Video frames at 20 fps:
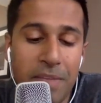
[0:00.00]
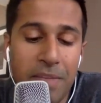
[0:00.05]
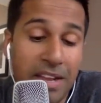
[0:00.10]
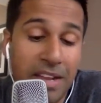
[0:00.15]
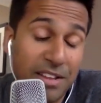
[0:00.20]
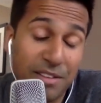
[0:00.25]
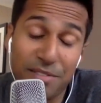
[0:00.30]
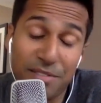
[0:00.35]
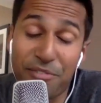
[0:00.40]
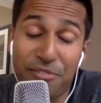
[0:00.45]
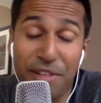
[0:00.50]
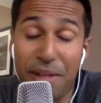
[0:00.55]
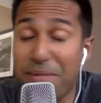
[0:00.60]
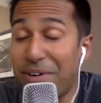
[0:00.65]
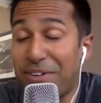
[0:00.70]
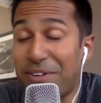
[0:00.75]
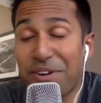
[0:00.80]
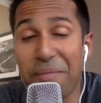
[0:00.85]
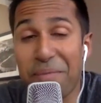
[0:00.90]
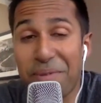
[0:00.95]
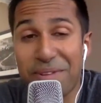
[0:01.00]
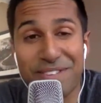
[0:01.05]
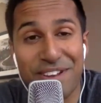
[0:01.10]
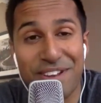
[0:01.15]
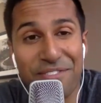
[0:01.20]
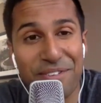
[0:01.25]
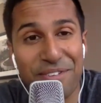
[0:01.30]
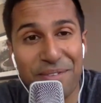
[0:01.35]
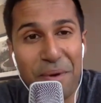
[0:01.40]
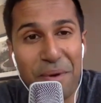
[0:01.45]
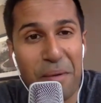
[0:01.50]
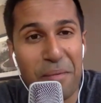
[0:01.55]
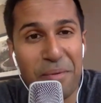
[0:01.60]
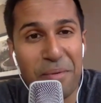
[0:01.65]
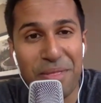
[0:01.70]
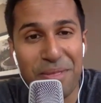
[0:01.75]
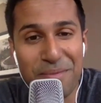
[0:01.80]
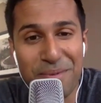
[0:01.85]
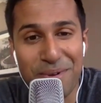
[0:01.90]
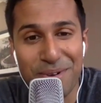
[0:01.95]
the flaming trumpet's definitely probably
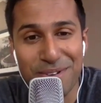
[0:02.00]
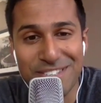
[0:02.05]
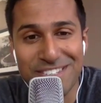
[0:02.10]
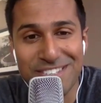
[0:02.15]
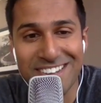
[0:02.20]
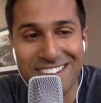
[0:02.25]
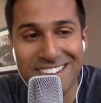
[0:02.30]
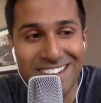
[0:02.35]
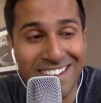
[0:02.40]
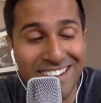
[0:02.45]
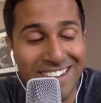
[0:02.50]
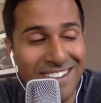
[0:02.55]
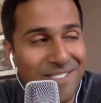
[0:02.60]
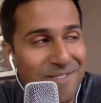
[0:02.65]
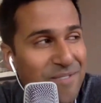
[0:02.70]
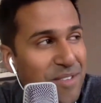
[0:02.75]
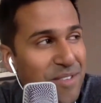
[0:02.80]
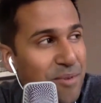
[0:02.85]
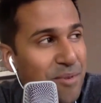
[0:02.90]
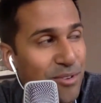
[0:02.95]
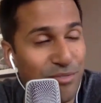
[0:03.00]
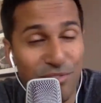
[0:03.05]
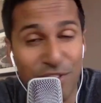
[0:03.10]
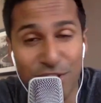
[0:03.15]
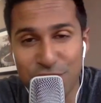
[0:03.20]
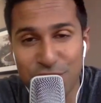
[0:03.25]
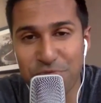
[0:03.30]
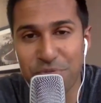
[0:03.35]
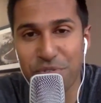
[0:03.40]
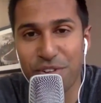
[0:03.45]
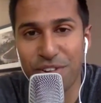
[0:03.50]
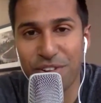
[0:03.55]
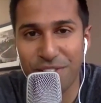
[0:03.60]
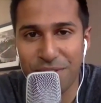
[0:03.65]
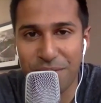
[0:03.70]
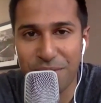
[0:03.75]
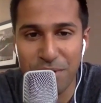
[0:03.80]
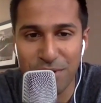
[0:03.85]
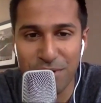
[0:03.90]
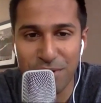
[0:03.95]
the most visual,
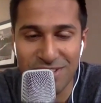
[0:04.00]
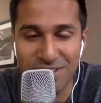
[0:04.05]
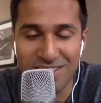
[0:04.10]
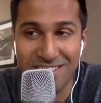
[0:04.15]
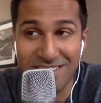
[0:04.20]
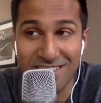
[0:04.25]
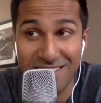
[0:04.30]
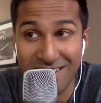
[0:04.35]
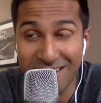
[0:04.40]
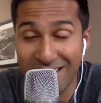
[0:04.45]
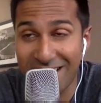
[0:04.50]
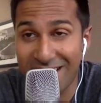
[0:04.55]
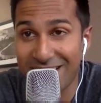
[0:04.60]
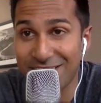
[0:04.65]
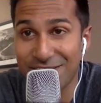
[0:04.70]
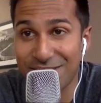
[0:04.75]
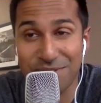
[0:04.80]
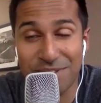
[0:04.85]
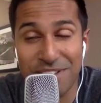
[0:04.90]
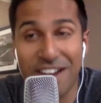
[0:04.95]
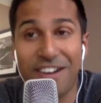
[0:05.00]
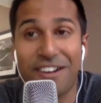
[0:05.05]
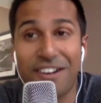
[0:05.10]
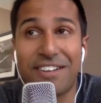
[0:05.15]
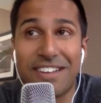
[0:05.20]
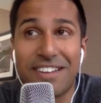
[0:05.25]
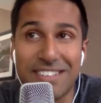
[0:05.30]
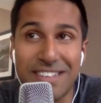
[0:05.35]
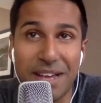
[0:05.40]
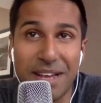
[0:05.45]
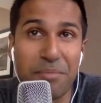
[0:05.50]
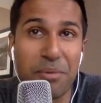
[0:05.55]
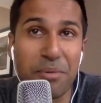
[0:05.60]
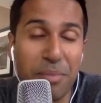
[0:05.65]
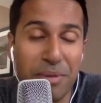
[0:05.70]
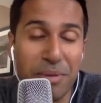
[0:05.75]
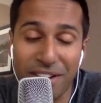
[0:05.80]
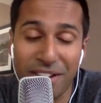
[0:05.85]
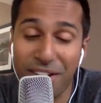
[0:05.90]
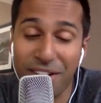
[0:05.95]
the most esoteric example,
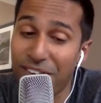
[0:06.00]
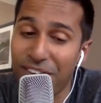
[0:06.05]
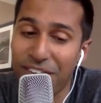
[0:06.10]
but there are